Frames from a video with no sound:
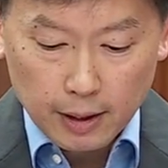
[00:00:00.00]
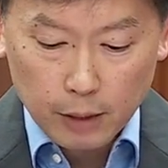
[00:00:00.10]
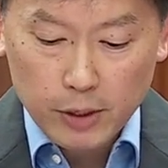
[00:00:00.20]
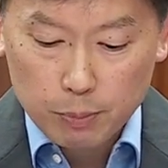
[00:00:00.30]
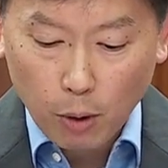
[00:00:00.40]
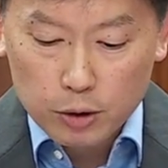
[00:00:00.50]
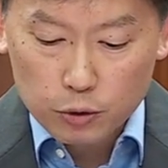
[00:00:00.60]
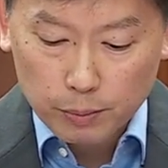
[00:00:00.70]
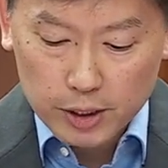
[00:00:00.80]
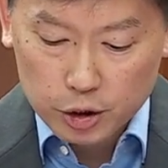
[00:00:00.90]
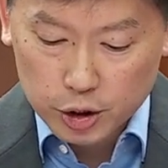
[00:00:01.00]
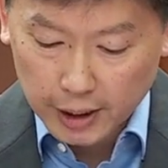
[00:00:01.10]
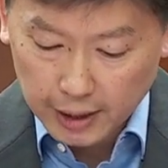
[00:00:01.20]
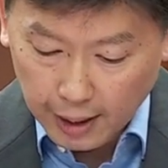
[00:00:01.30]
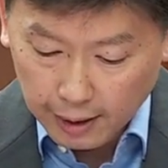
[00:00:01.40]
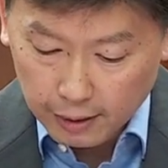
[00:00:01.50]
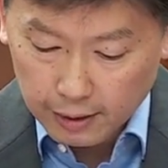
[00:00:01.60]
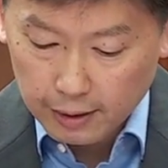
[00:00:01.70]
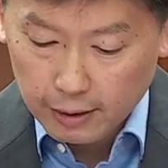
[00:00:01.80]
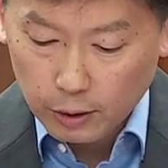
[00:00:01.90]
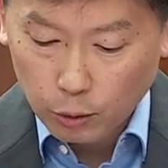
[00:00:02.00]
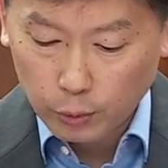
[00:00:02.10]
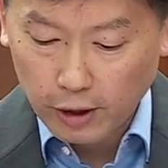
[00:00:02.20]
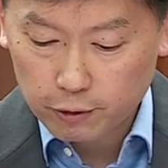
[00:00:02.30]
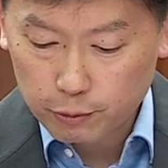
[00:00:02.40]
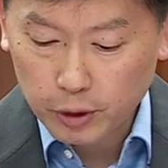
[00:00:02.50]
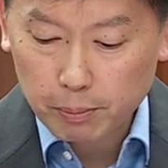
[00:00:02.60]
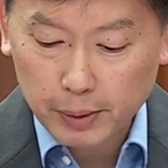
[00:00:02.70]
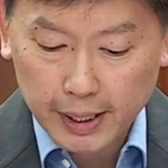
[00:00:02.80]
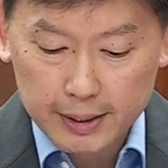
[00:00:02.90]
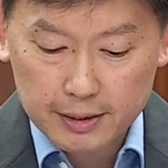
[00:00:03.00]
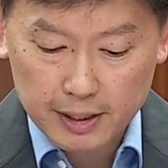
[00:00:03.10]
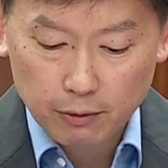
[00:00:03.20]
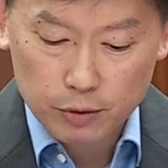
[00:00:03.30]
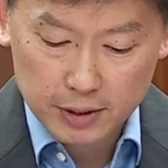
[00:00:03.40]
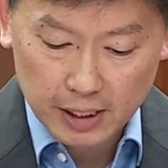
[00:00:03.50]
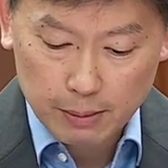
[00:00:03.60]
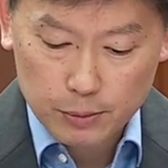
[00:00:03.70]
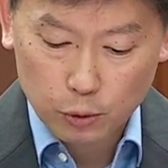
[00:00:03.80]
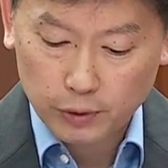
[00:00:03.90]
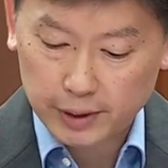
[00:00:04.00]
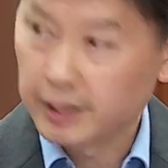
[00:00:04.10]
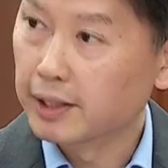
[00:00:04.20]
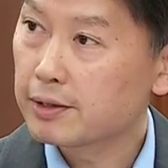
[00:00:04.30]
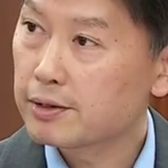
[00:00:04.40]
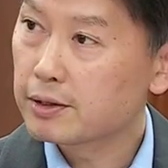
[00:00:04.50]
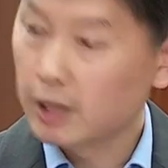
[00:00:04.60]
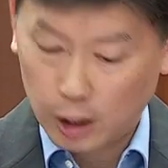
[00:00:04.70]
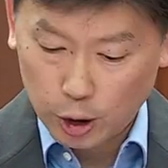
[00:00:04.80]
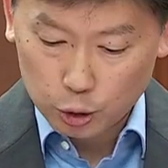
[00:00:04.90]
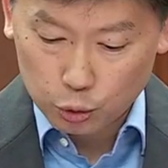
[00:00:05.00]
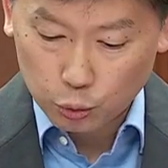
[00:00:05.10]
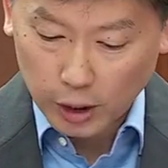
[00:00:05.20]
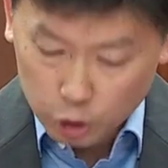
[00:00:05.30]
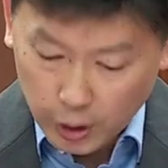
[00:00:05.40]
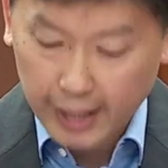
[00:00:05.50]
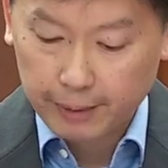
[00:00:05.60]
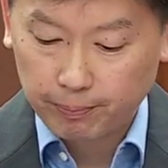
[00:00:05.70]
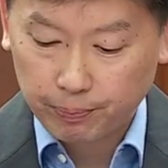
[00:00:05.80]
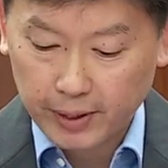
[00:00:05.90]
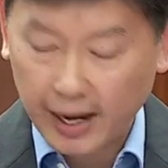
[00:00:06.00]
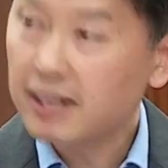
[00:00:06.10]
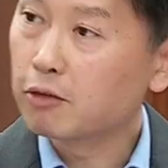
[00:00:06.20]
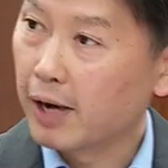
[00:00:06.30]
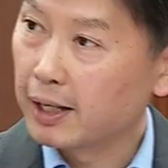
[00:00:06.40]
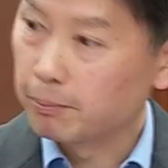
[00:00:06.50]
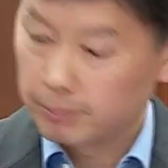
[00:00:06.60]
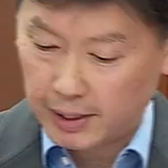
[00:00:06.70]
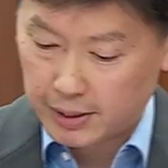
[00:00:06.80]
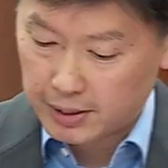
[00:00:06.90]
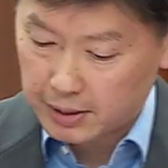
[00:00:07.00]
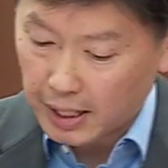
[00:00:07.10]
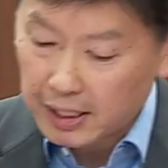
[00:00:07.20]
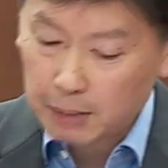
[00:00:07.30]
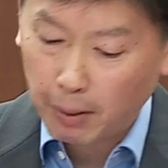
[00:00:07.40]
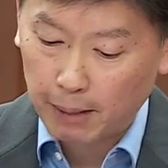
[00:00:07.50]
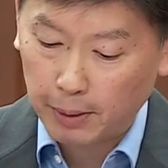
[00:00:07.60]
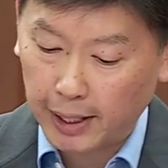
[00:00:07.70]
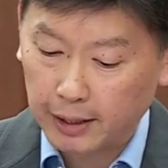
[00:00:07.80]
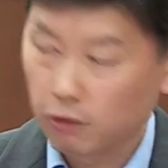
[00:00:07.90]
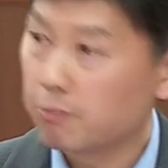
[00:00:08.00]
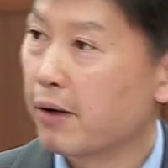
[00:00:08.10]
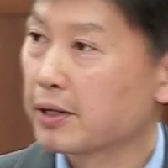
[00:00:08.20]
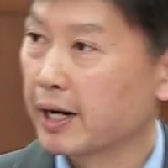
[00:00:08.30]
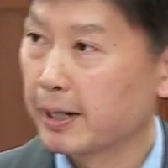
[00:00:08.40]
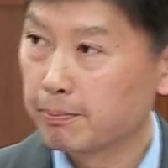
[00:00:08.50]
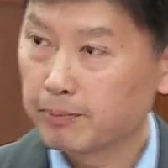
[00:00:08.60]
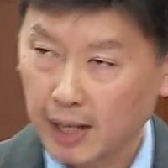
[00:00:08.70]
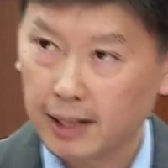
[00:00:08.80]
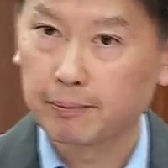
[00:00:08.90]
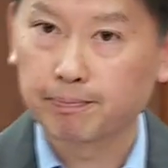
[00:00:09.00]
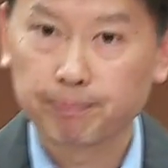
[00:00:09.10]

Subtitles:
In response to Ms. Janet Ang, we have put in place several schemes over the years to attract and develop a steady pipeline of maritime talent.